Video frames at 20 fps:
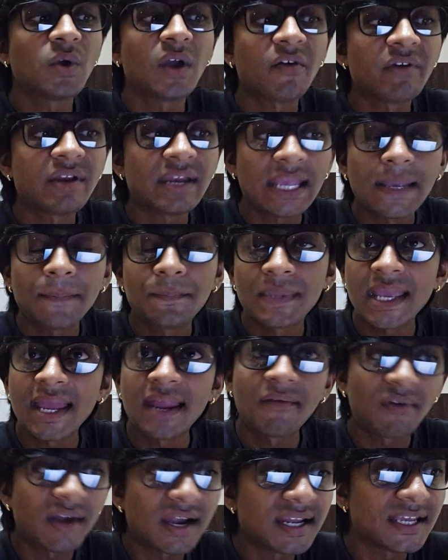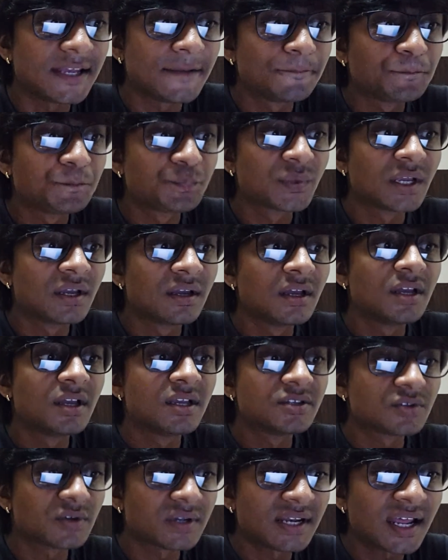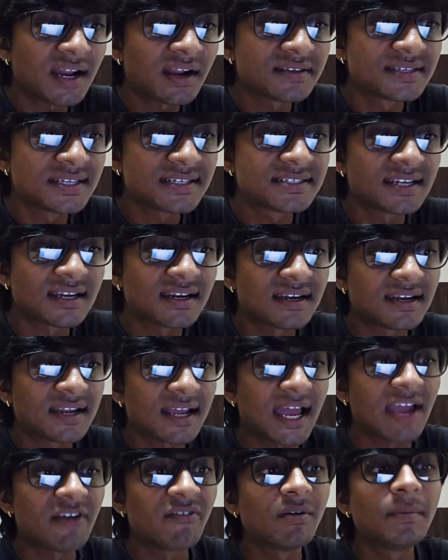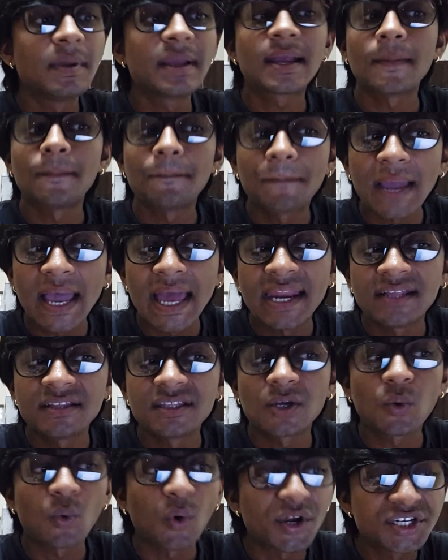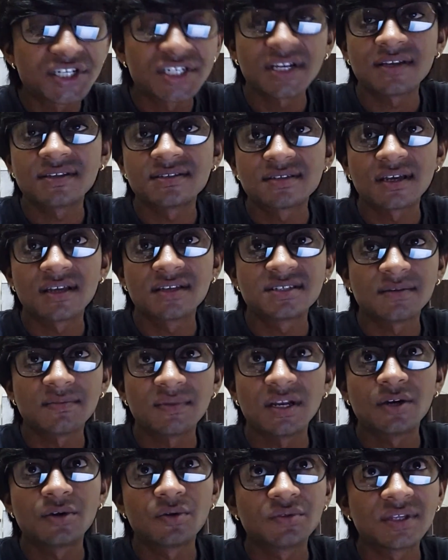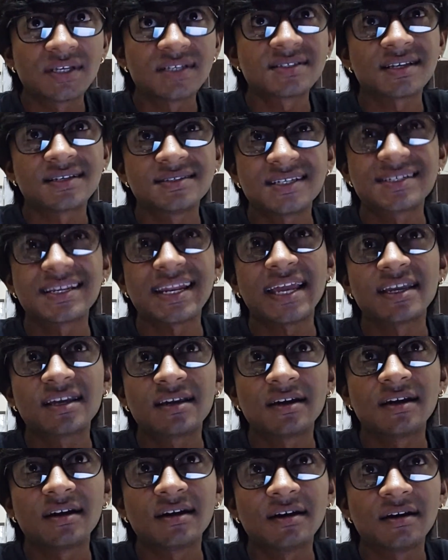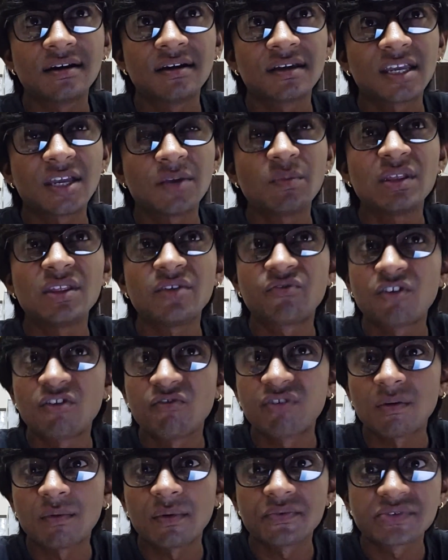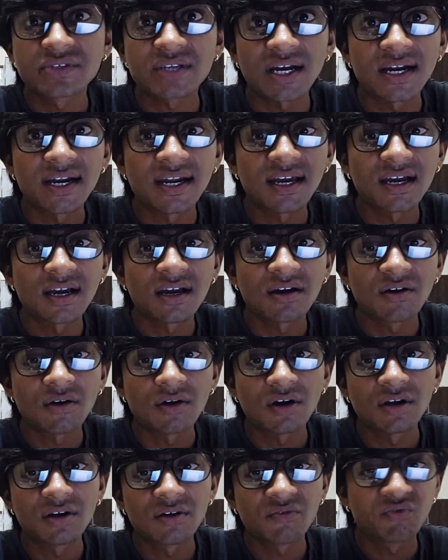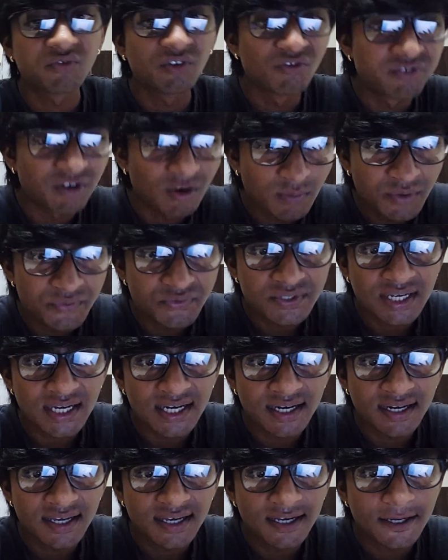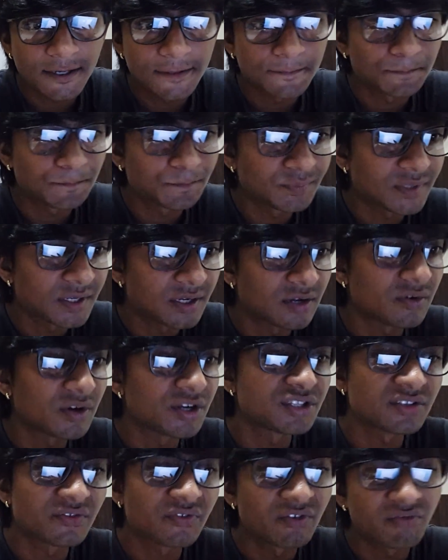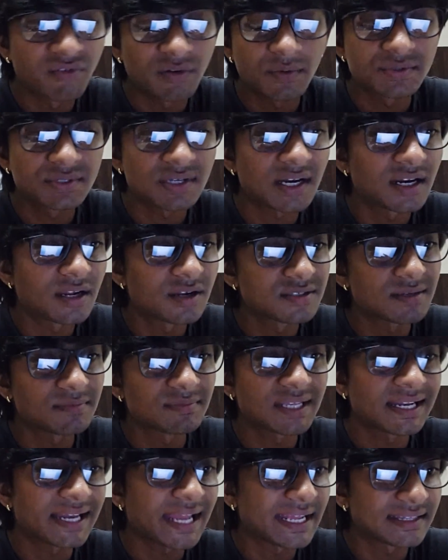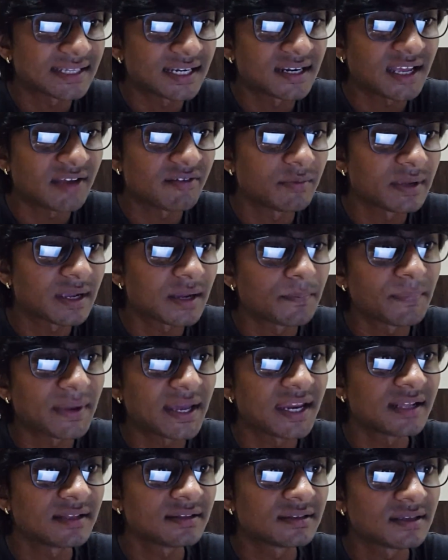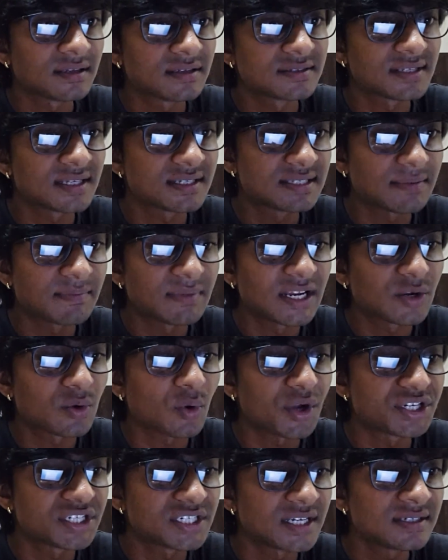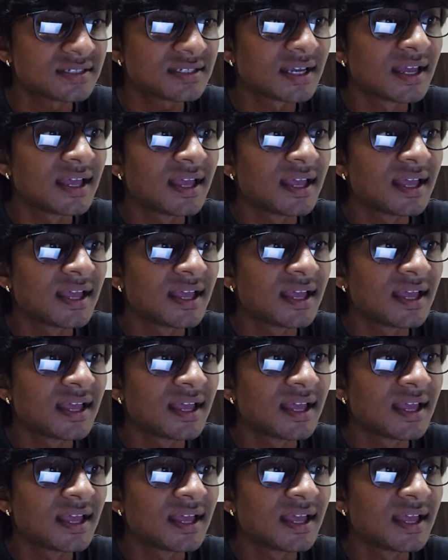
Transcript: have an A P I ready. So in our assistant, I will be comparing the questions uh, similar to this, just like uh, give me the full form of SCADA or full form of SCADA or what is the full form of SCADA or something like that. I will be comparing the similar questions